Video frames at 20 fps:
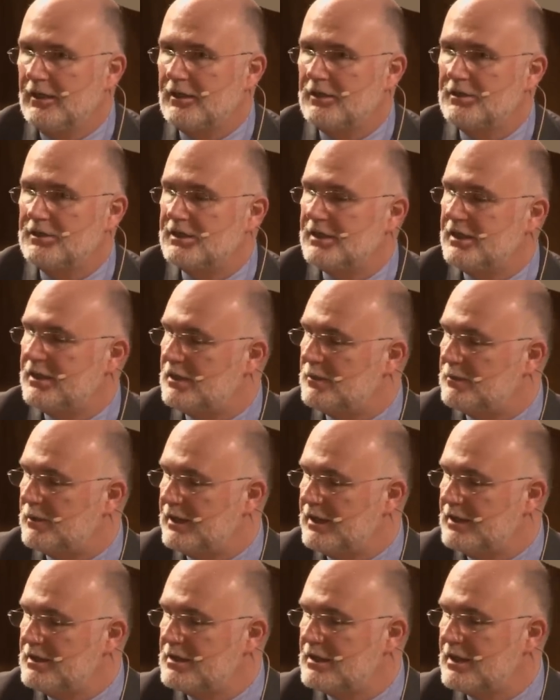considered
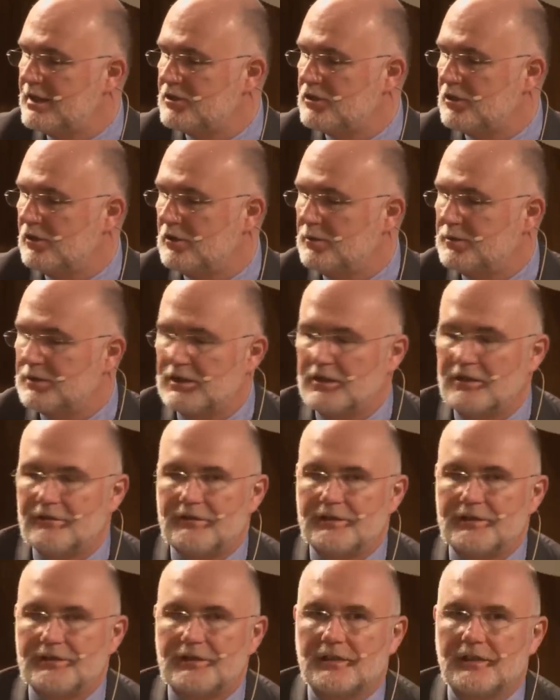by international
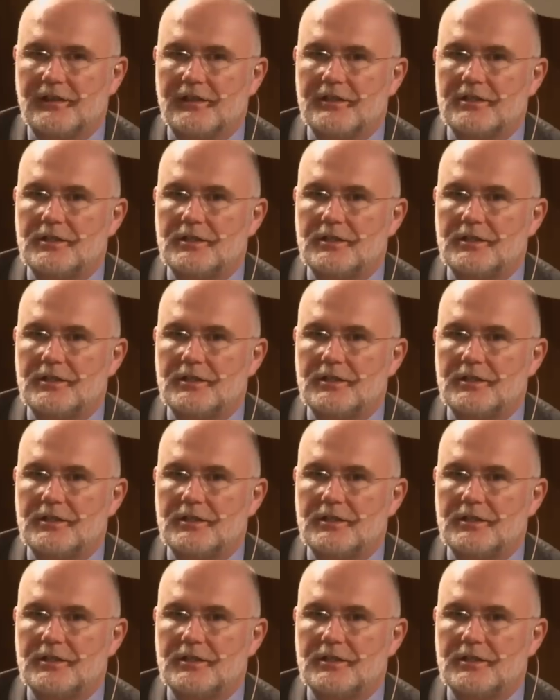observers